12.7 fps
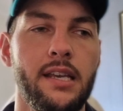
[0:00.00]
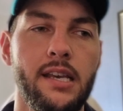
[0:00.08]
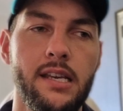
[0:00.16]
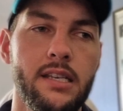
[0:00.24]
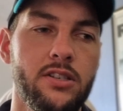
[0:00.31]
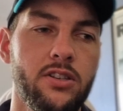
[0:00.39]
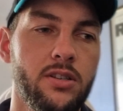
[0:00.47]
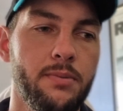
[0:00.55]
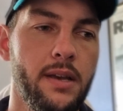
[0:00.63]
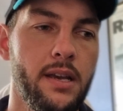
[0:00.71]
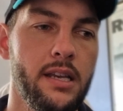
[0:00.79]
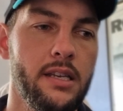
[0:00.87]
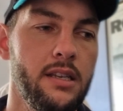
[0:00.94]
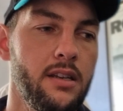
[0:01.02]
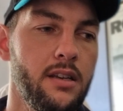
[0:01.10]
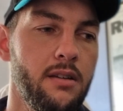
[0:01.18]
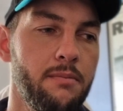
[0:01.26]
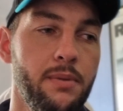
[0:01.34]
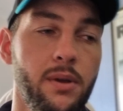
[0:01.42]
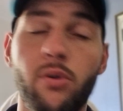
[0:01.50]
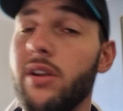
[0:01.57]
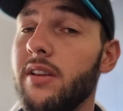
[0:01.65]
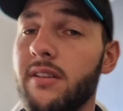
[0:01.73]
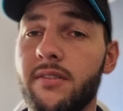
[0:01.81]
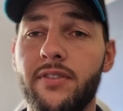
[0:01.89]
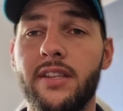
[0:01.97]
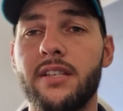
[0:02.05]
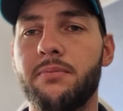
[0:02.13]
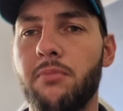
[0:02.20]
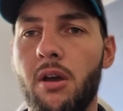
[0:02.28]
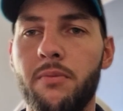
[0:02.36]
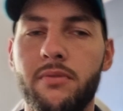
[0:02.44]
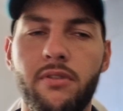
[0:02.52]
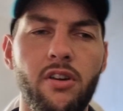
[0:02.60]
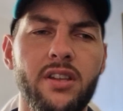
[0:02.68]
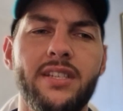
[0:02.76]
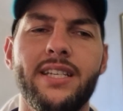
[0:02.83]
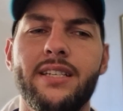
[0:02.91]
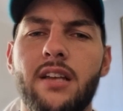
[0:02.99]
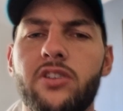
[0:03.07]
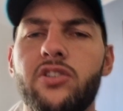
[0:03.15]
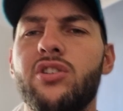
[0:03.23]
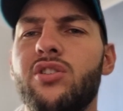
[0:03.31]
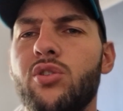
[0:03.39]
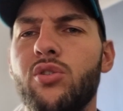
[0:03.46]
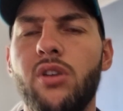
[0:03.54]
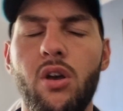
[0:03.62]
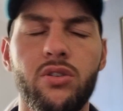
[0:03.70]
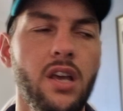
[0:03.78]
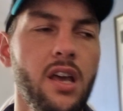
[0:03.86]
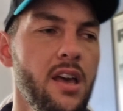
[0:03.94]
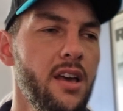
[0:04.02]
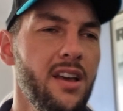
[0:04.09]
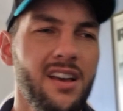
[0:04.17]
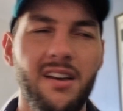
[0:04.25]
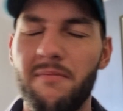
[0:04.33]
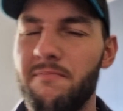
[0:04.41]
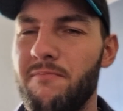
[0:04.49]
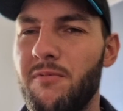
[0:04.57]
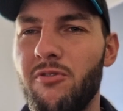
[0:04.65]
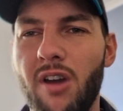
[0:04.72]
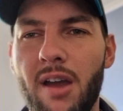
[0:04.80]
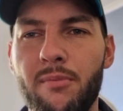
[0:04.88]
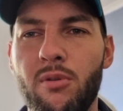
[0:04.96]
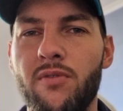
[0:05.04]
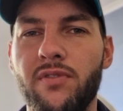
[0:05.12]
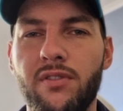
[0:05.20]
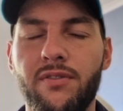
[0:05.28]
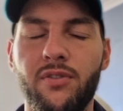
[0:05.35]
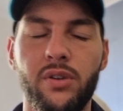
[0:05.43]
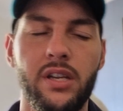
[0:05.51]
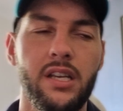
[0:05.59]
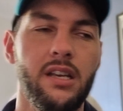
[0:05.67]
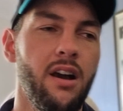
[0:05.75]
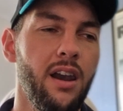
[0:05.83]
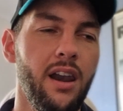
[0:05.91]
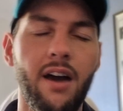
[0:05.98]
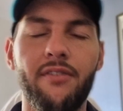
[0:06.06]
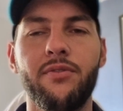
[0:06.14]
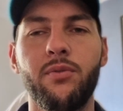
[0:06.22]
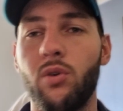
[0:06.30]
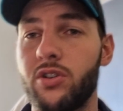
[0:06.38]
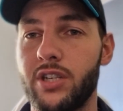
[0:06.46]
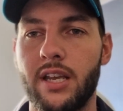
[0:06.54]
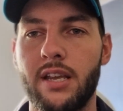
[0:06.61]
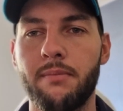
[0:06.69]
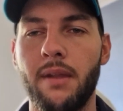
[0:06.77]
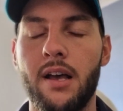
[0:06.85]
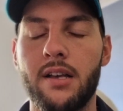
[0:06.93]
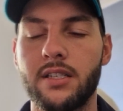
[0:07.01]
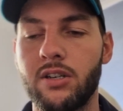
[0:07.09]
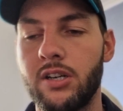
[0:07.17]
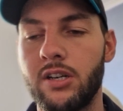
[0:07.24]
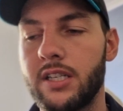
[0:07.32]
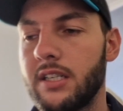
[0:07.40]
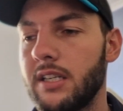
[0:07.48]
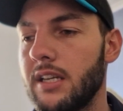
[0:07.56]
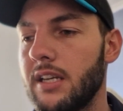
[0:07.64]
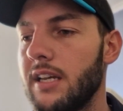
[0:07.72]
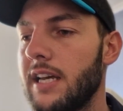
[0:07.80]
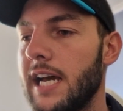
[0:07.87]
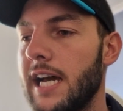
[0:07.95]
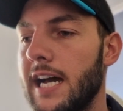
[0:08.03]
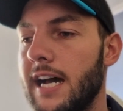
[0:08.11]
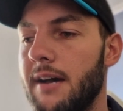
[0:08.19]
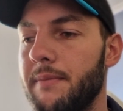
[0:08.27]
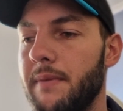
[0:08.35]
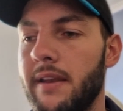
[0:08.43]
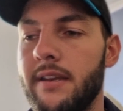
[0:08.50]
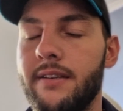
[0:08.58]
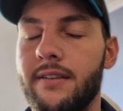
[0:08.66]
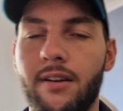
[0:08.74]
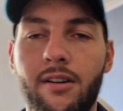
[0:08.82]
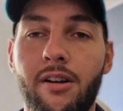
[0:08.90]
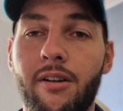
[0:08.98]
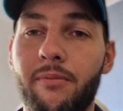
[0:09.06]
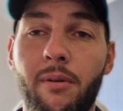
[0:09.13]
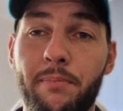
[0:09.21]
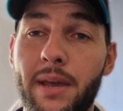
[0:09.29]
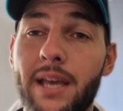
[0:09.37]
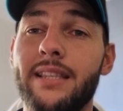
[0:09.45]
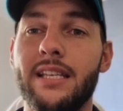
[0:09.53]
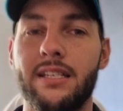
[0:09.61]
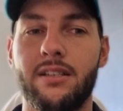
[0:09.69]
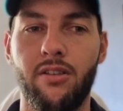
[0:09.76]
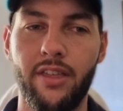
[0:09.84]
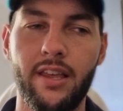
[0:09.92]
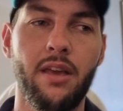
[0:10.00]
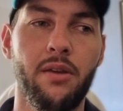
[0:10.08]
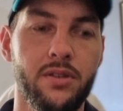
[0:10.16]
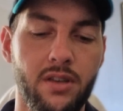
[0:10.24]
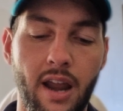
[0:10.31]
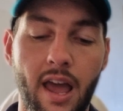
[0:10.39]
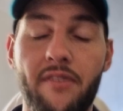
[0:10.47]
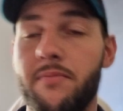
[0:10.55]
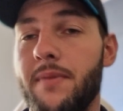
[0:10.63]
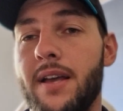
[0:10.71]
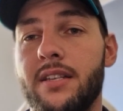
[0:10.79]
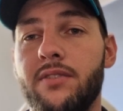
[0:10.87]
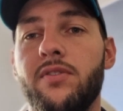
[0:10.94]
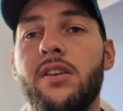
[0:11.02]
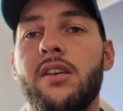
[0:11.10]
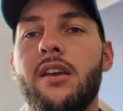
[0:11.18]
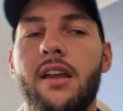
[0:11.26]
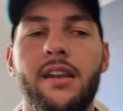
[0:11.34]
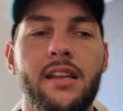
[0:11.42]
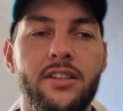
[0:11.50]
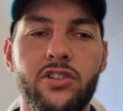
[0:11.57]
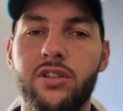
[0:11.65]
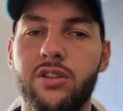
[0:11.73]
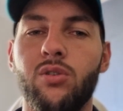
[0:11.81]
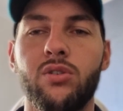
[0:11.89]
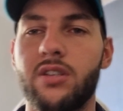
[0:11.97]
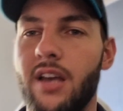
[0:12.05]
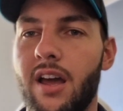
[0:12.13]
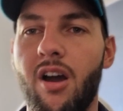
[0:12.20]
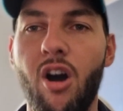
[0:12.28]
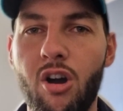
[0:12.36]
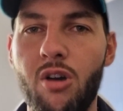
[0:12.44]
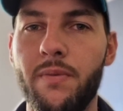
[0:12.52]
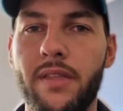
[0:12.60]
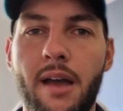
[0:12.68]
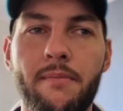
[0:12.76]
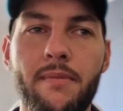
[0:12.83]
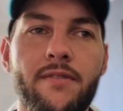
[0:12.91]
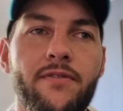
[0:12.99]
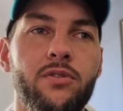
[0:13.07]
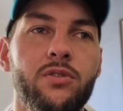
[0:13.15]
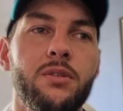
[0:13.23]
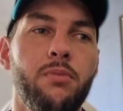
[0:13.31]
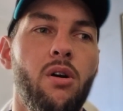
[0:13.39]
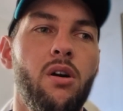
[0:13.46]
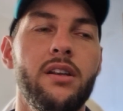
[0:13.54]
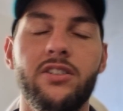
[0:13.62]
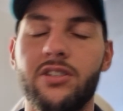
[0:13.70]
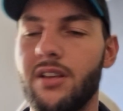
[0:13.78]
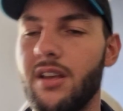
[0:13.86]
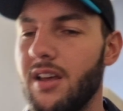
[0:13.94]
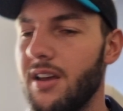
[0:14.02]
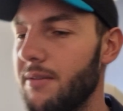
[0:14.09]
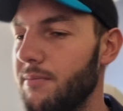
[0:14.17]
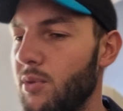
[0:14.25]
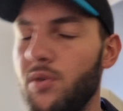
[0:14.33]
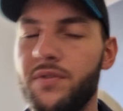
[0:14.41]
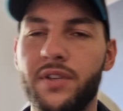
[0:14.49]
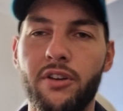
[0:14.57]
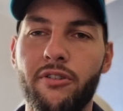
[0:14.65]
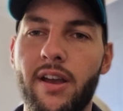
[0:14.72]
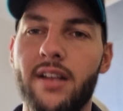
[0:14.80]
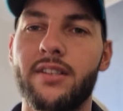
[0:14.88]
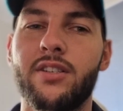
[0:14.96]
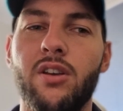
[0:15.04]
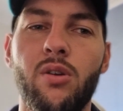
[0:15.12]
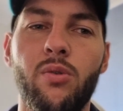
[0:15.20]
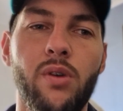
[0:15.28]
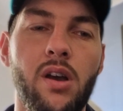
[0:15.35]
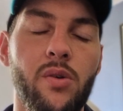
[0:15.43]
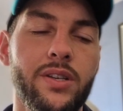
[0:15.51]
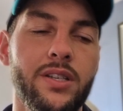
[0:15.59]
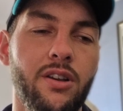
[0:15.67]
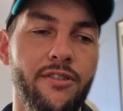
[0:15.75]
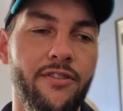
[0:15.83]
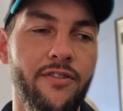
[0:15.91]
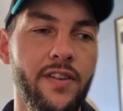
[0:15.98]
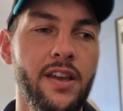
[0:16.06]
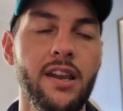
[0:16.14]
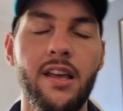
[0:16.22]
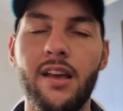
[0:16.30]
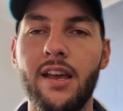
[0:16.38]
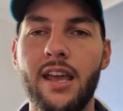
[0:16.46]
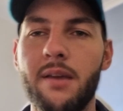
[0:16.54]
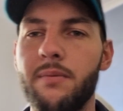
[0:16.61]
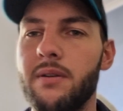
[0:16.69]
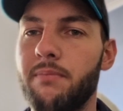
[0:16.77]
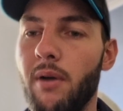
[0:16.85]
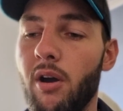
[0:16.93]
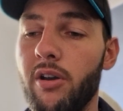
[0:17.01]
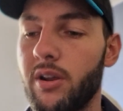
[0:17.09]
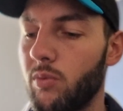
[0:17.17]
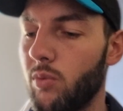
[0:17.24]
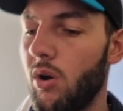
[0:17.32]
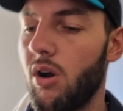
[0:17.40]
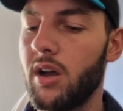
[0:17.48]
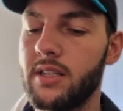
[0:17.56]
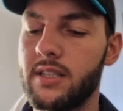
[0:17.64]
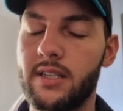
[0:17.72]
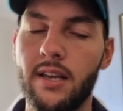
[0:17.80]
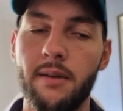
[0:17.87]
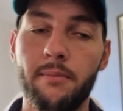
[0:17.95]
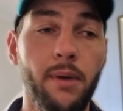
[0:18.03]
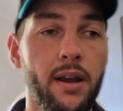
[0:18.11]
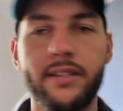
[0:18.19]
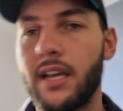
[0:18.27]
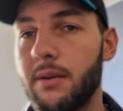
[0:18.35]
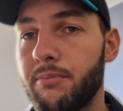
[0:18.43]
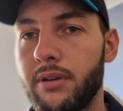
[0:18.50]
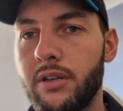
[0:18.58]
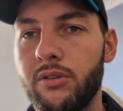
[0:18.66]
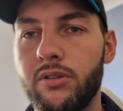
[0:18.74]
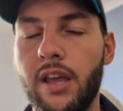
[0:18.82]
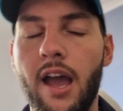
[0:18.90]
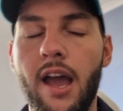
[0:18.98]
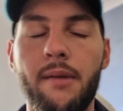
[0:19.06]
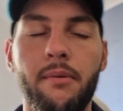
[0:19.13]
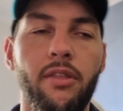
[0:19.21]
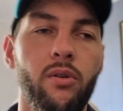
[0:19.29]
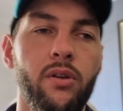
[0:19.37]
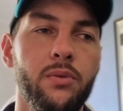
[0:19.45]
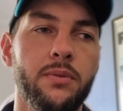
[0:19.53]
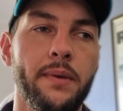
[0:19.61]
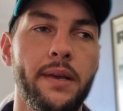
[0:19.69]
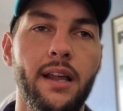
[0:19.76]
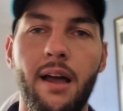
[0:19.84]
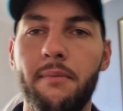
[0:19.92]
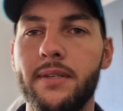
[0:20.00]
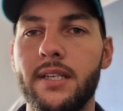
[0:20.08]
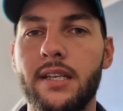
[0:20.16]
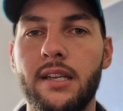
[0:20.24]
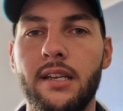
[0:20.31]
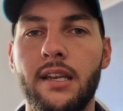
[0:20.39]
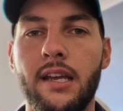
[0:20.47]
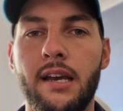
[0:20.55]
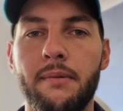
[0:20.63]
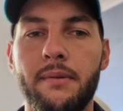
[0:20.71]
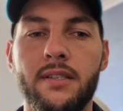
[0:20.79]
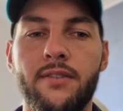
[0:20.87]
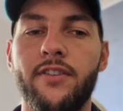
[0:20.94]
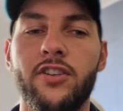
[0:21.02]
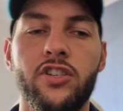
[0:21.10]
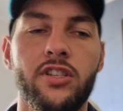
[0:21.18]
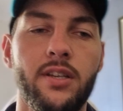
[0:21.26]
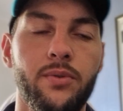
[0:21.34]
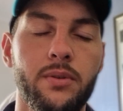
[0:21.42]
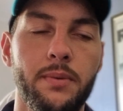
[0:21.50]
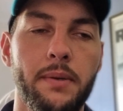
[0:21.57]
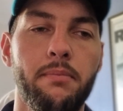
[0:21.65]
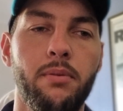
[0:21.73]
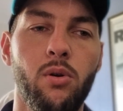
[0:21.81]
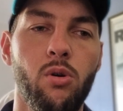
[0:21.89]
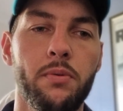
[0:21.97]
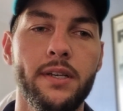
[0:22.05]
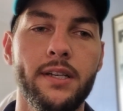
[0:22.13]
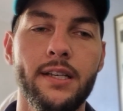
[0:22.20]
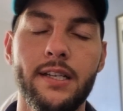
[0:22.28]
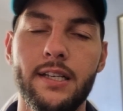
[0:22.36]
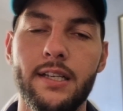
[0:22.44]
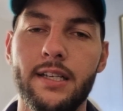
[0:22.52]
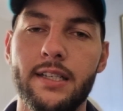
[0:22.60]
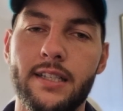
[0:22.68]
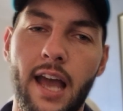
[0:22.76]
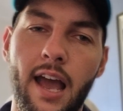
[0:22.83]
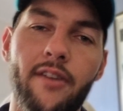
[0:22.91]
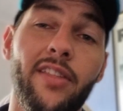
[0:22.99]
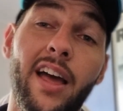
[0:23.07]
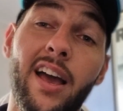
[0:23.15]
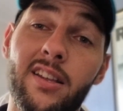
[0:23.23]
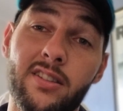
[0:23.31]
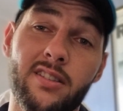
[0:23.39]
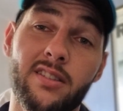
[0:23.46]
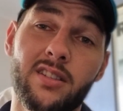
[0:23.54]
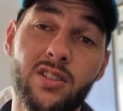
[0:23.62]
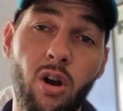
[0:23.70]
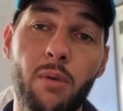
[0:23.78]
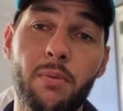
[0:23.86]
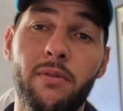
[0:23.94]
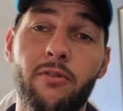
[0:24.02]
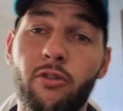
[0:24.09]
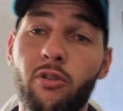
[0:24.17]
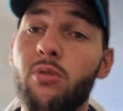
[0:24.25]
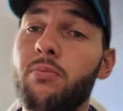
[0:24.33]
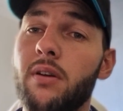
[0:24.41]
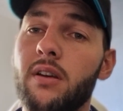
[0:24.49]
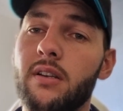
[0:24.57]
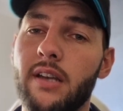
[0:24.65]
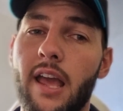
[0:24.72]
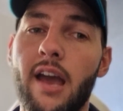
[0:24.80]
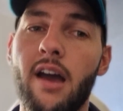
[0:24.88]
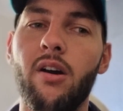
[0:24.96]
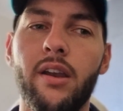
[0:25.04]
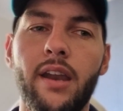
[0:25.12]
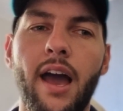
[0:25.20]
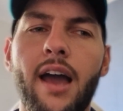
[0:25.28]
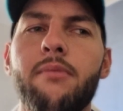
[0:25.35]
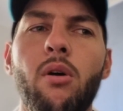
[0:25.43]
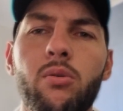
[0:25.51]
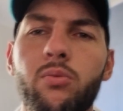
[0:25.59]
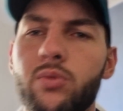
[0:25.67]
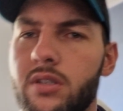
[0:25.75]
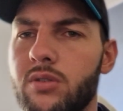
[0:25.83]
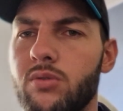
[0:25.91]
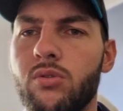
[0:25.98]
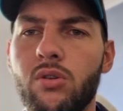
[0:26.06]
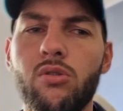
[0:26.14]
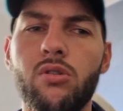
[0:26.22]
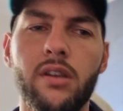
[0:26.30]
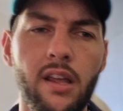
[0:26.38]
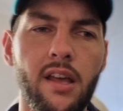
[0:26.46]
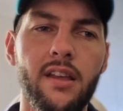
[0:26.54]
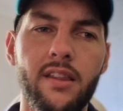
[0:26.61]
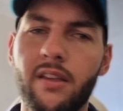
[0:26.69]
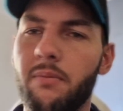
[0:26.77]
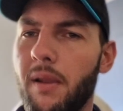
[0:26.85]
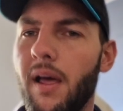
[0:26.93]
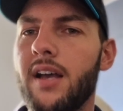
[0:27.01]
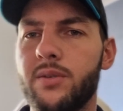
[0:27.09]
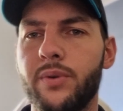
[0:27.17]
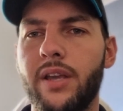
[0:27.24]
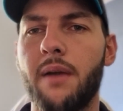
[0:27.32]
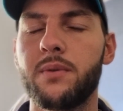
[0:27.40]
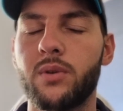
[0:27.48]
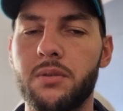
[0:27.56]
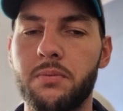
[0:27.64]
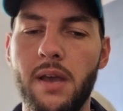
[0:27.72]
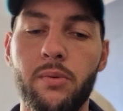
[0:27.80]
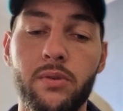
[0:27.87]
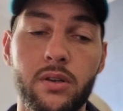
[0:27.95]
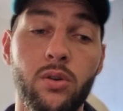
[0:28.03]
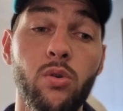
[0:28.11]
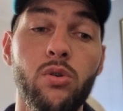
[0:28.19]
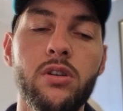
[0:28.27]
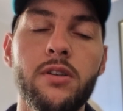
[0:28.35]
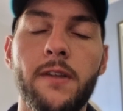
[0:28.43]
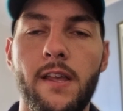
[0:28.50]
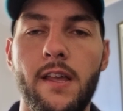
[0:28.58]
he has just been building for this moment. 36 touches, 2 goals. Great move for the footy. I loved watching him last night. And I picked this. I think he was going to have a massive year, and he just looks at home in that midfield spot. He just moves the ground so well. He's so fit. Him and Boak and Wines. Butters had a pretty good game. I thought he was a bit clumsy, and his efficiency was a bit poor. But to have that type of group now, and Amon was still good, and the players we come to expect were good.